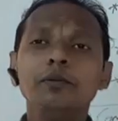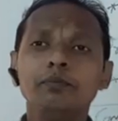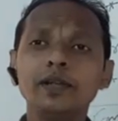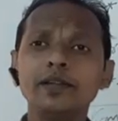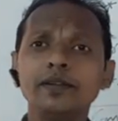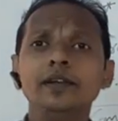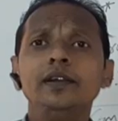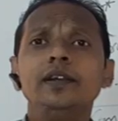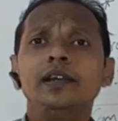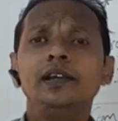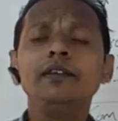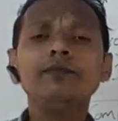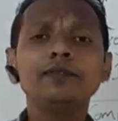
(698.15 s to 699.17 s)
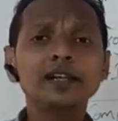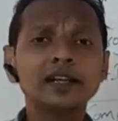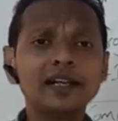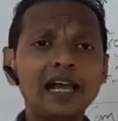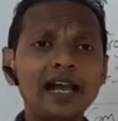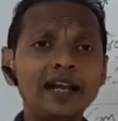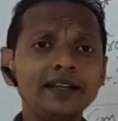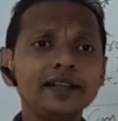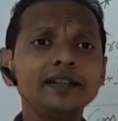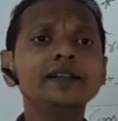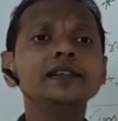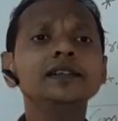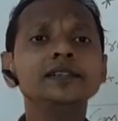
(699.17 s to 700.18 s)
But if the client
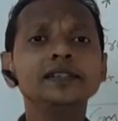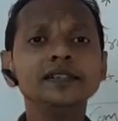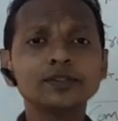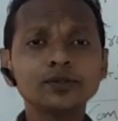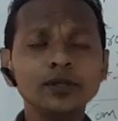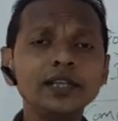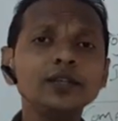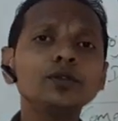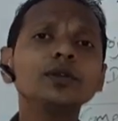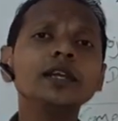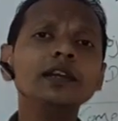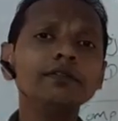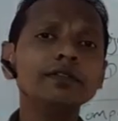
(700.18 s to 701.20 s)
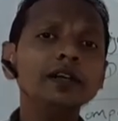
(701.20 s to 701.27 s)
is going to give